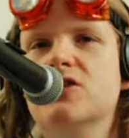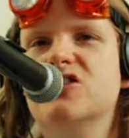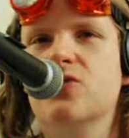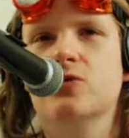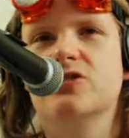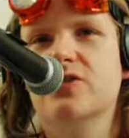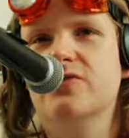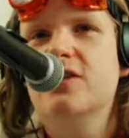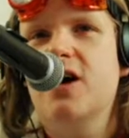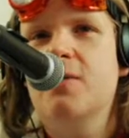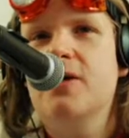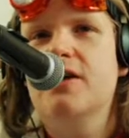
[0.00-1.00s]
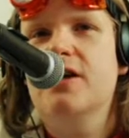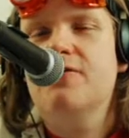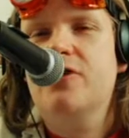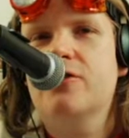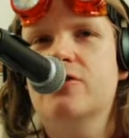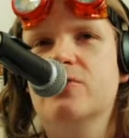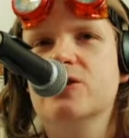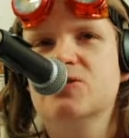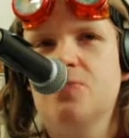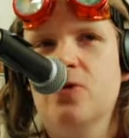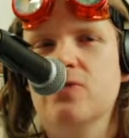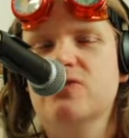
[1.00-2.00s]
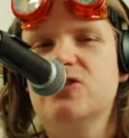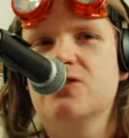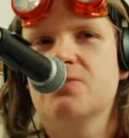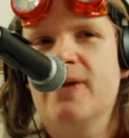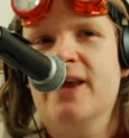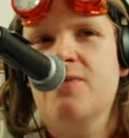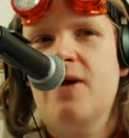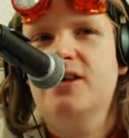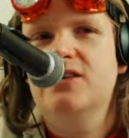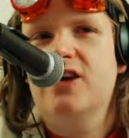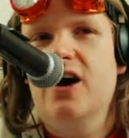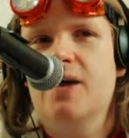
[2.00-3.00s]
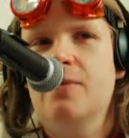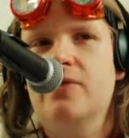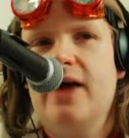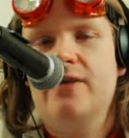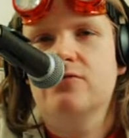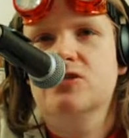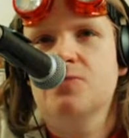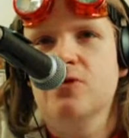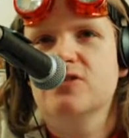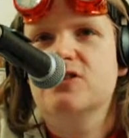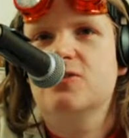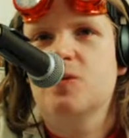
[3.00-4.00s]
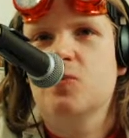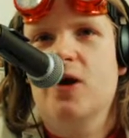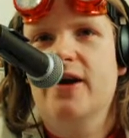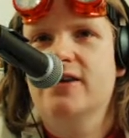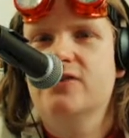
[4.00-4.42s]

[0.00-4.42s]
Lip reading: Sort of. I mean, if they're a response, you can play them any time that response could be played,